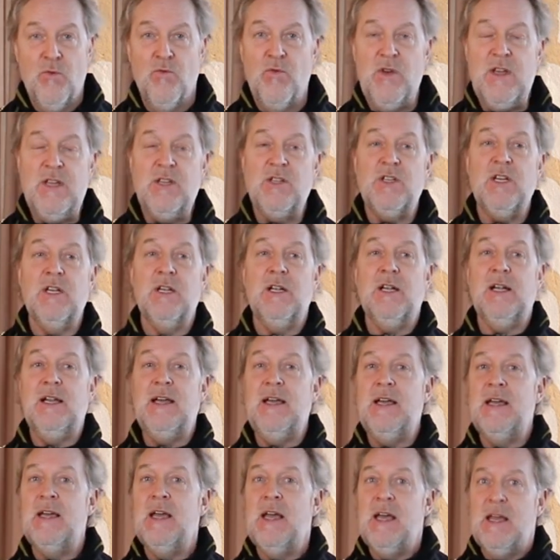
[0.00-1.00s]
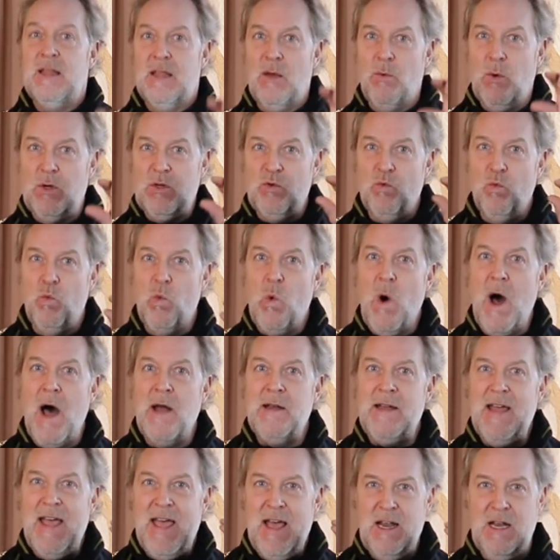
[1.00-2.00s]
Recently, there was
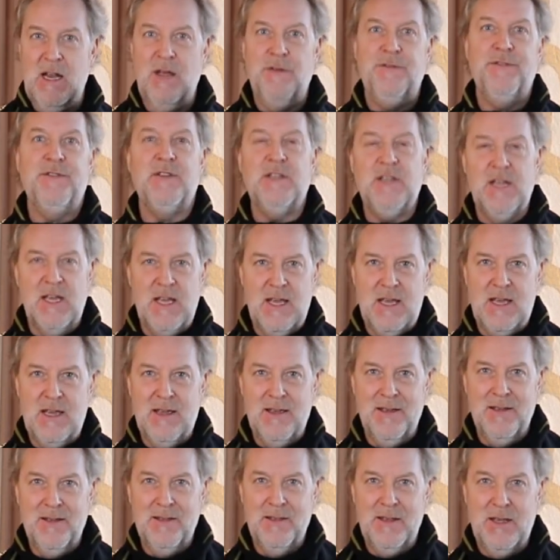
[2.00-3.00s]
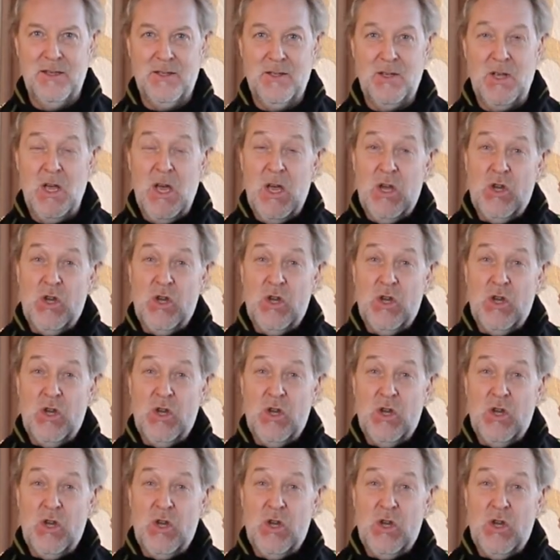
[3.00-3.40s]
one NFT, this